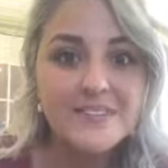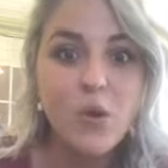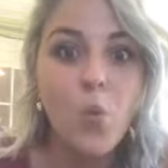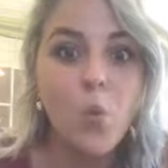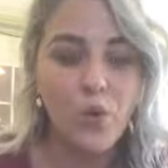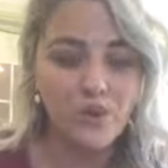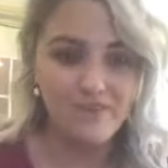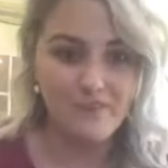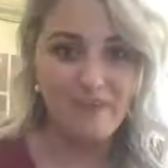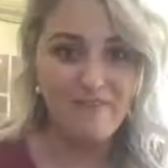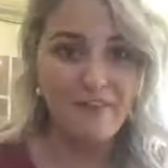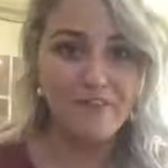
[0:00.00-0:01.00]
one of
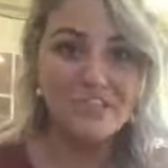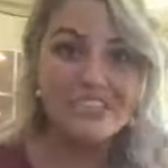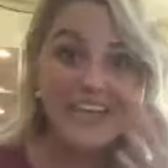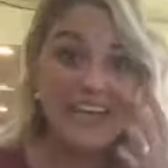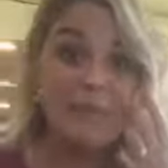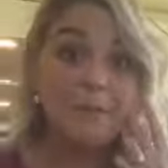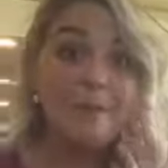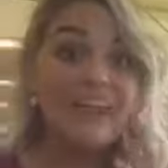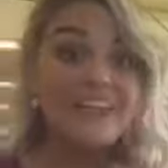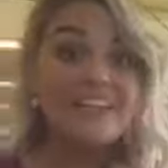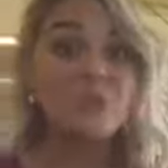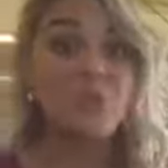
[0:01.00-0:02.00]
my favorites, and it
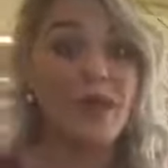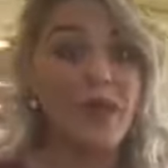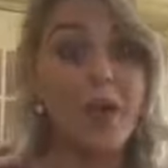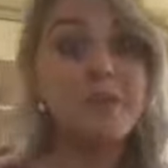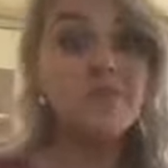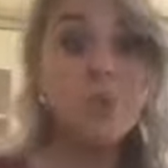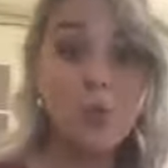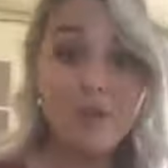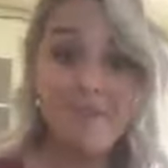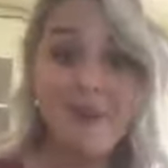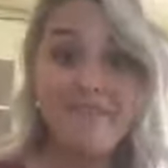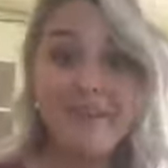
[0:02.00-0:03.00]
made its way up to one
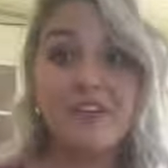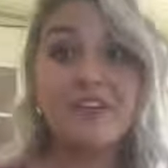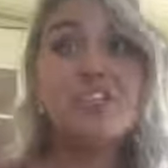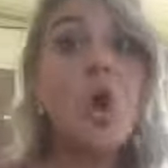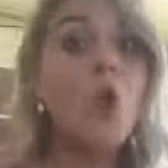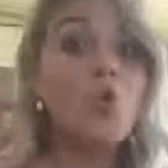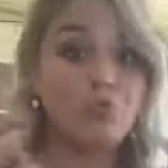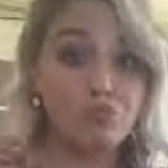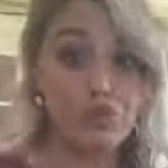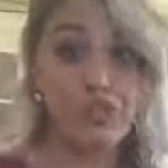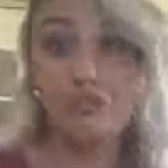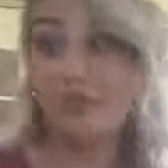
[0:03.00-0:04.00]
of my favorites really,